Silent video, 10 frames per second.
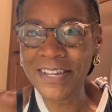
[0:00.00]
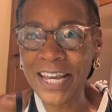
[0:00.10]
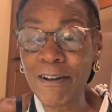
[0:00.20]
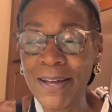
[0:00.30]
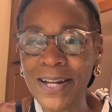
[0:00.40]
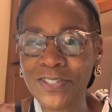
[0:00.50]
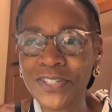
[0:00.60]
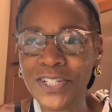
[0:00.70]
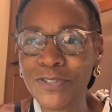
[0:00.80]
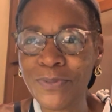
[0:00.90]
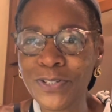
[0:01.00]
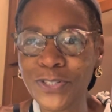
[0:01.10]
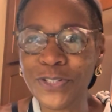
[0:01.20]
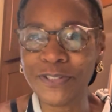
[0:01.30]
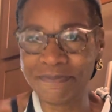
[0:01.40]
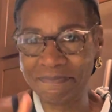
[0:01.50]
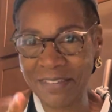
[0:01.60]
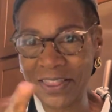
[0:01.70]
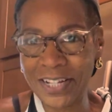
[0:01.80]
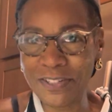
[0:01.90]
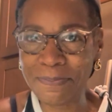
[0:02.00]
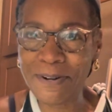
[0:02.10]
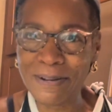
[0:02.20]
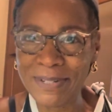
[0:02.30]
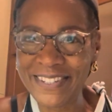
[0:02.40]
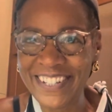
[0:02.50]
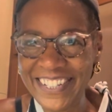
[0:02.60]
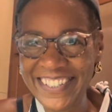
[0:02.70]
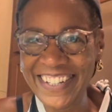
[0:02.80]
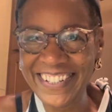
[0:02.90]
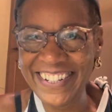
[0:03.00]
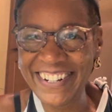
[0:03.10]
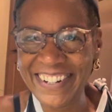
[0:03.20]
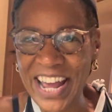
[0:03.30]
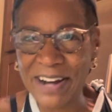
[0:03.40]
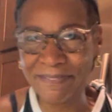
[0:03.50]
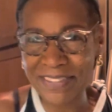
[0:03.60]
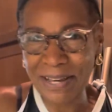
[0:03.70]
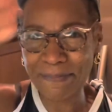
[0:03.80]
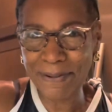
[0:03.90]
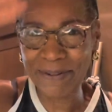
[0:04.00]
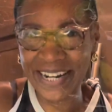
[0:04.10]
I'll see you real soon. That's a promise. Take good care now. Bye-bye.